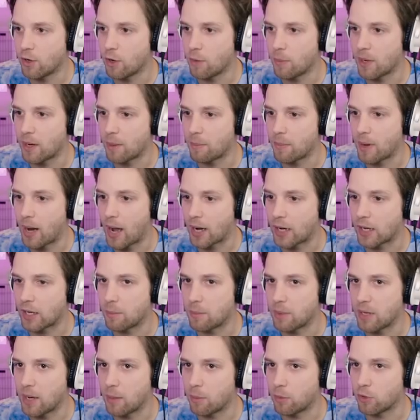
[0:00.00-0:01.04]
to do, but I'm not going
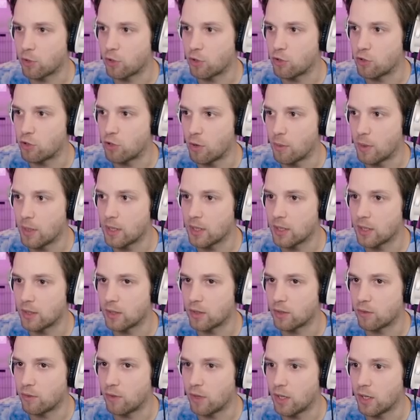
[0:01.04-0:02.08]
to be able to do it in
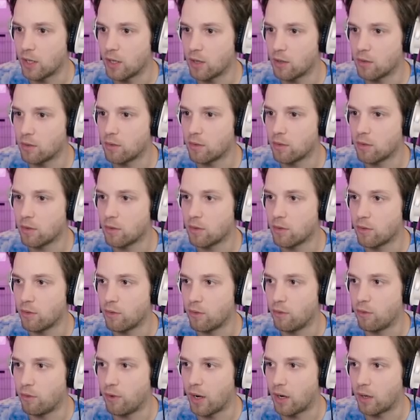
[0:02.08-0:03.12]
this video.
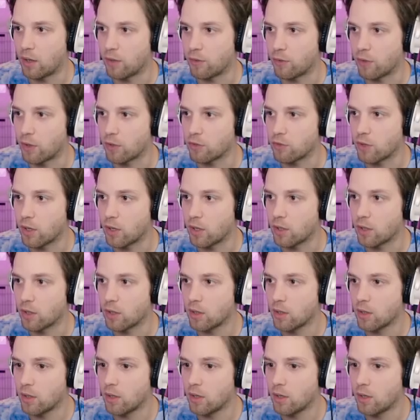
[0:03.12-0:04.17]
Very frustrating.
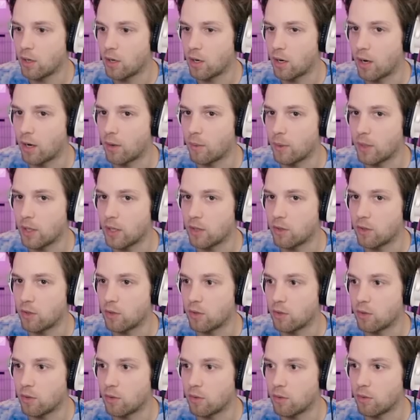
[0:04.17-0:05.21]
All right, we need
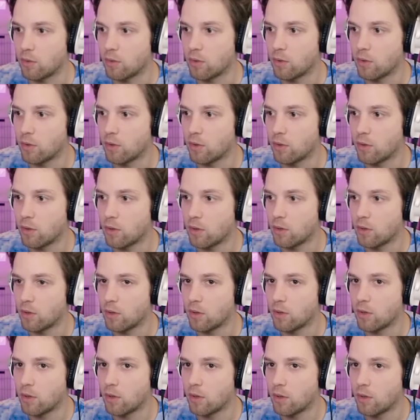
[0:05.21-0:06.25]
to...
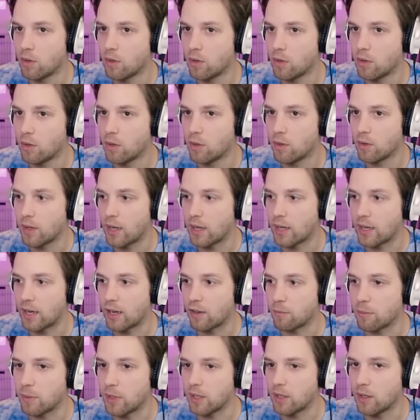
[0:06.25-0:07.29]
That
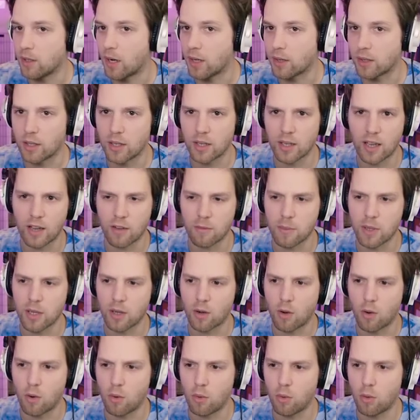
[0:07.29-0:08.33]
gave me... I thought it gave me
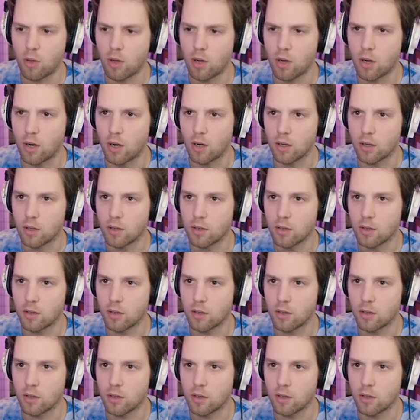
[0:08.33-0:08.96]
a whole heart.